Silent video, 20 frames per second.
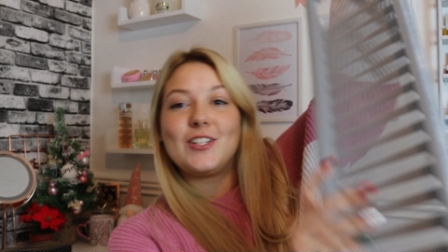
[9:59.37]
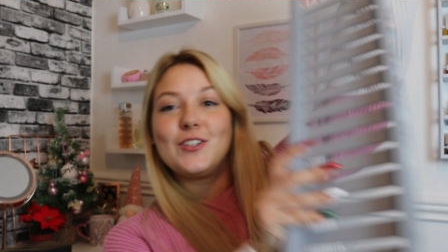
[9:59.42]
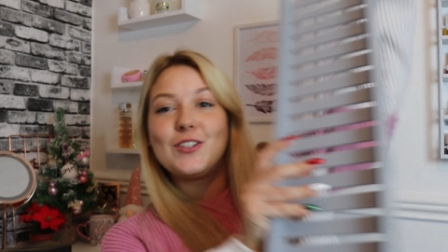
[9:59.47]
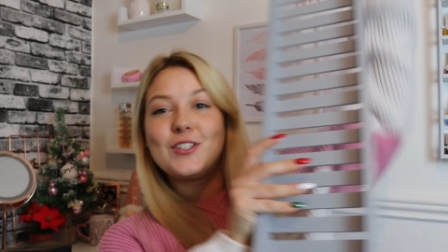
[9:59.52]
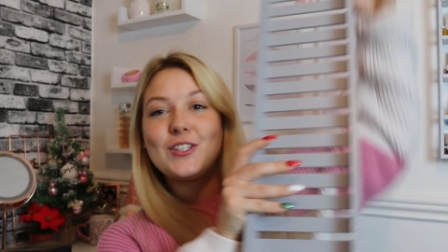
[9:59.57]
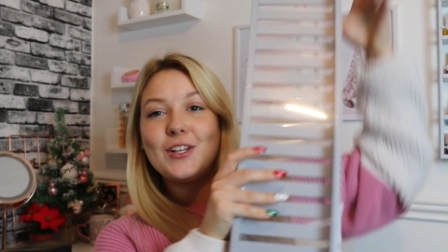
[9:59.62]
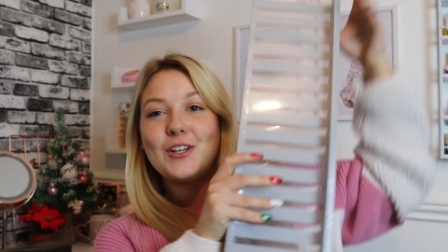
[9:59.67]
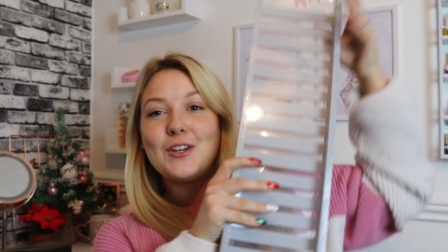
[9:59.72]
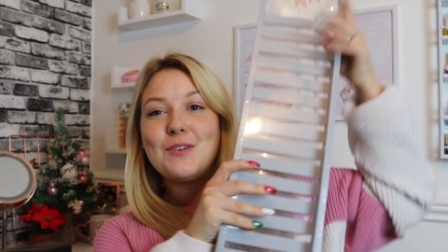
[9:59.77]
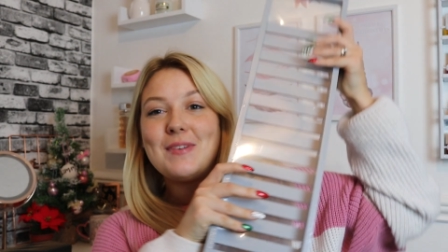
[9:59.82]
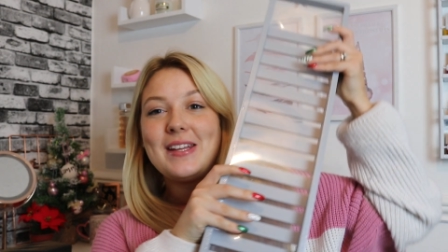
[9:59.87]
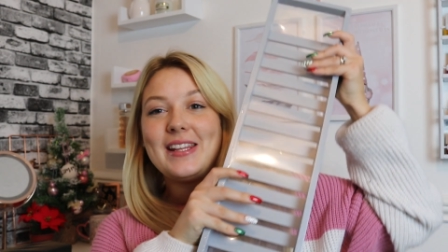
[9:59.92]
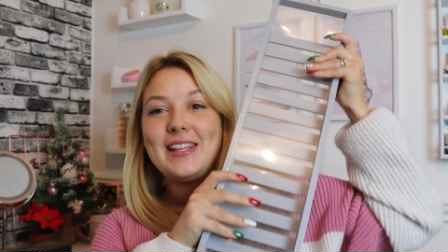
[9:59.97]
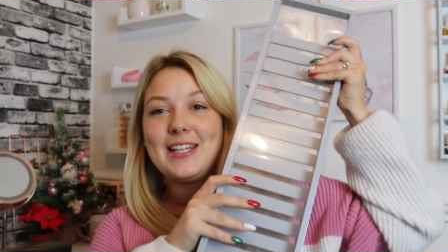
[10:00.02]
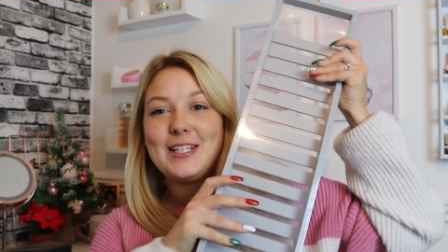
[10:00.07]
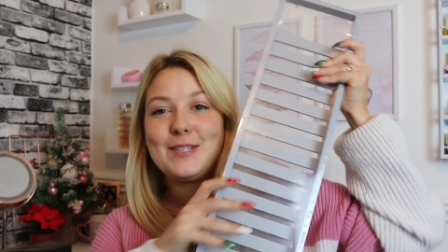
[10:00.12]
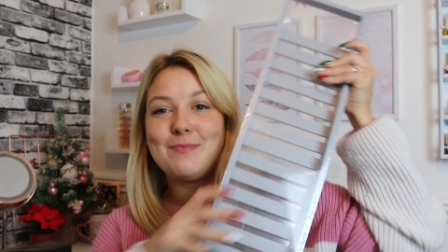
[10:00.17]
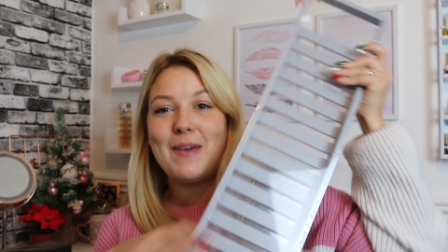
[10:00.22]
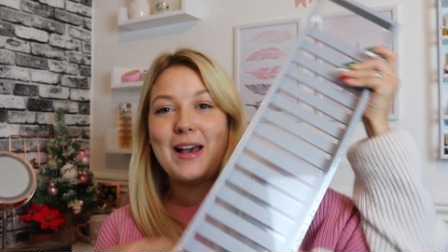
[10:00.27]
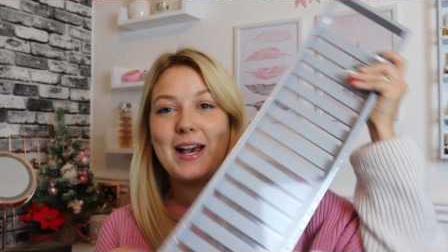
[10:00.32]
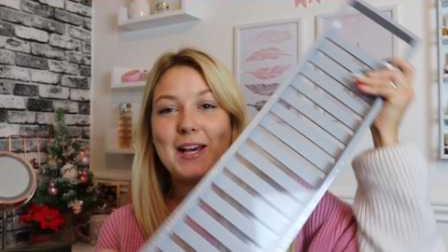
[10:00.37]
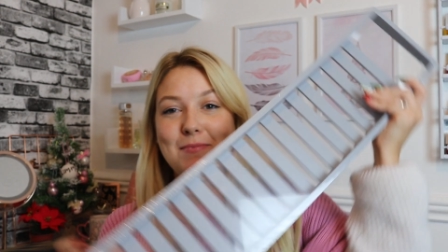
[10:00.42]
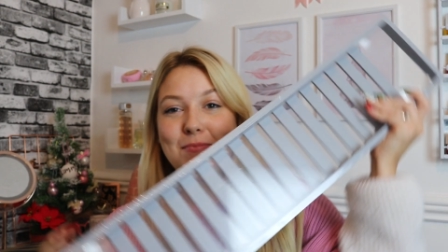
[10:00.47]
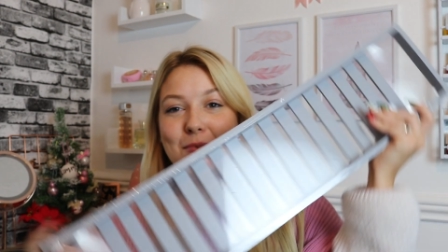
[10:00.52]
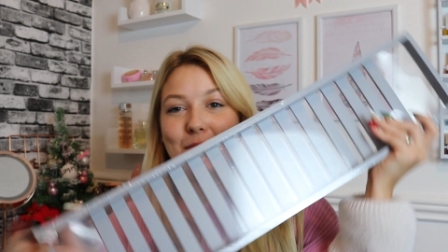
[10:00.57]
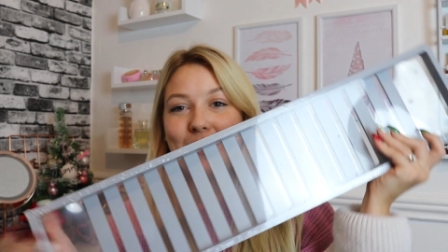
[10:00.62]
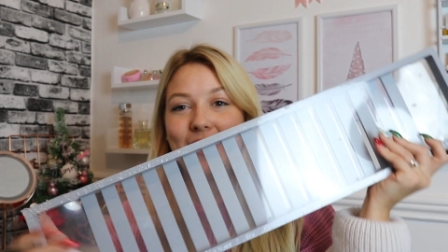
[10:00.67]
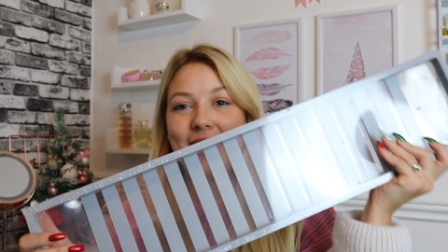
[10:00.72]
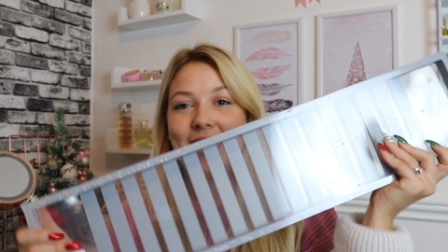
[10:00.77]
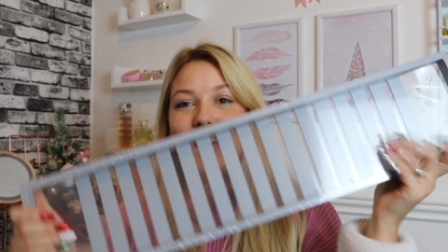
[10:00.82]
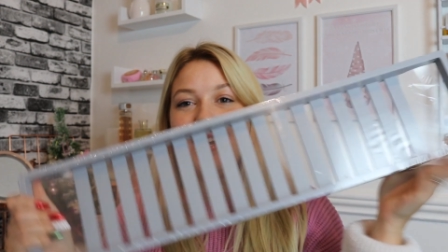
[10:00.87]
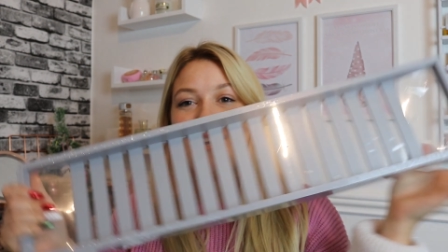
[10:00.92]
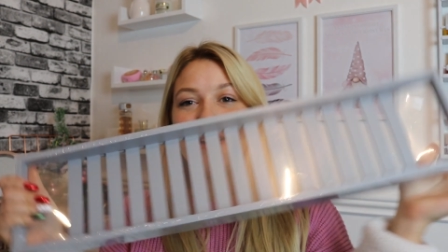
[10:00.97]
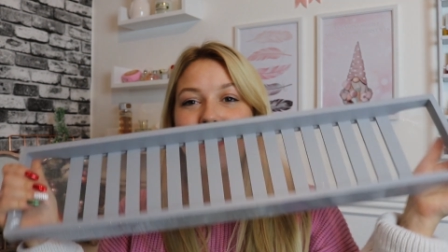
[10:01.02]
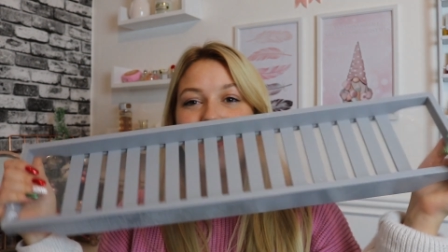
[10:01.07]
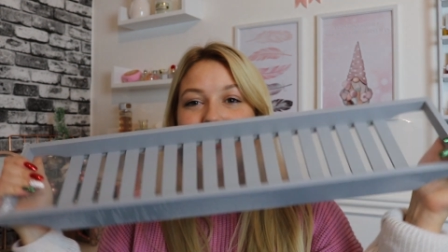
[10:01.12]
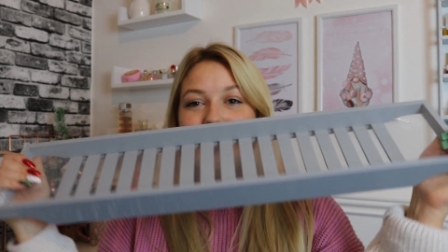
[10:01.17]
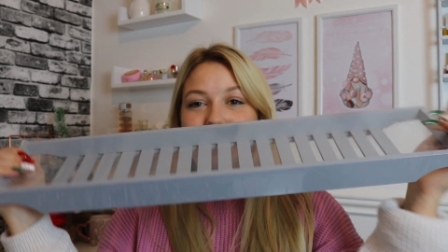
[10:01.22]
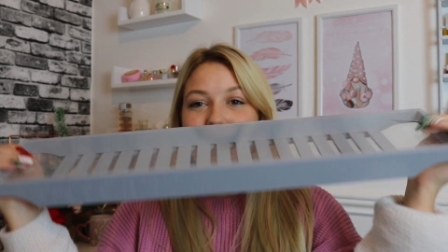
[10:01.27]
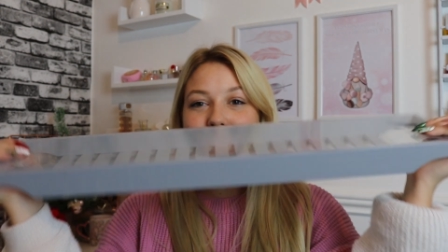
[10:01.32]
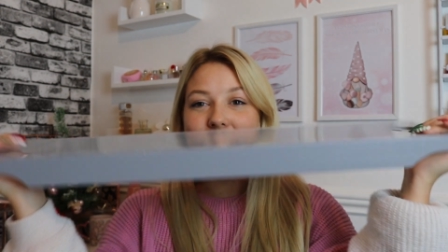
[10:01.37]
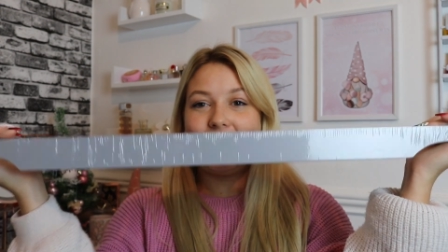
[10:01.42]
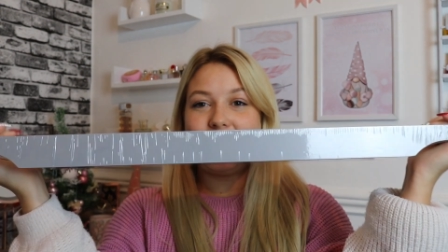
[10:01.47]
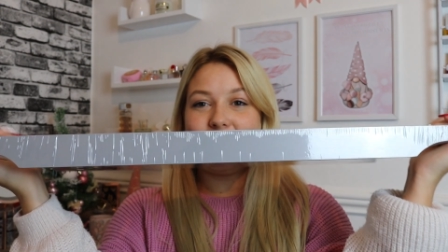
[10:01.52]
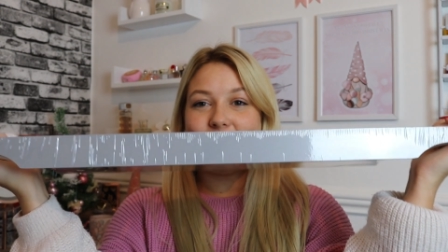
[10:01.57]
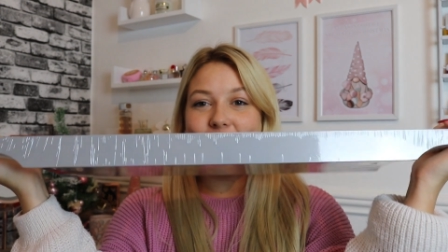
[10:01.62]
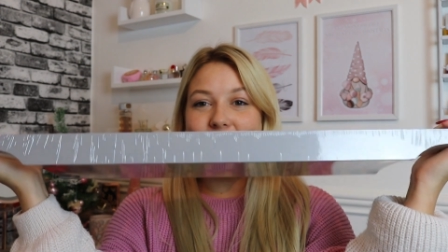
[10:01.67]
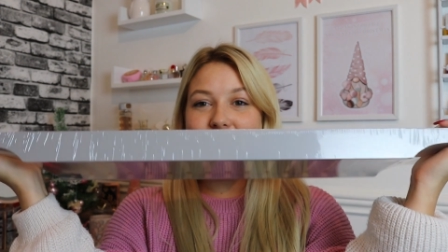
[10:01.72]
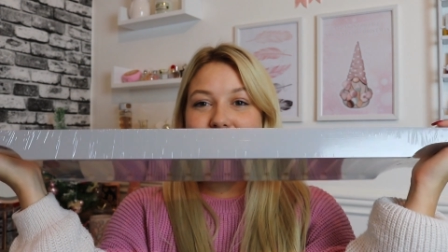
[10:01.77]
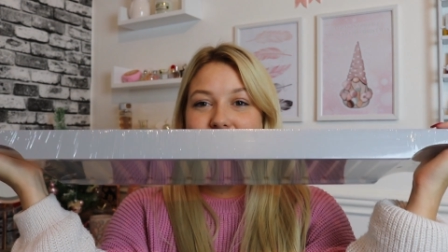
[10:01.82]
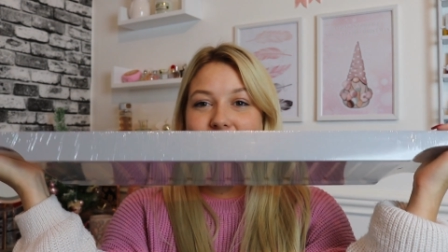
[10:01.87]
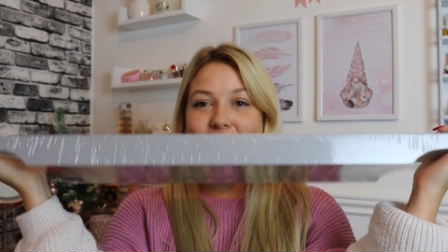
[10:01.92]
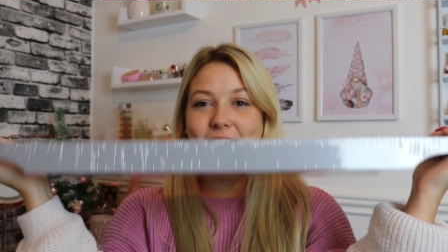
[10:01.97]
She also got me this bad boy, which I'm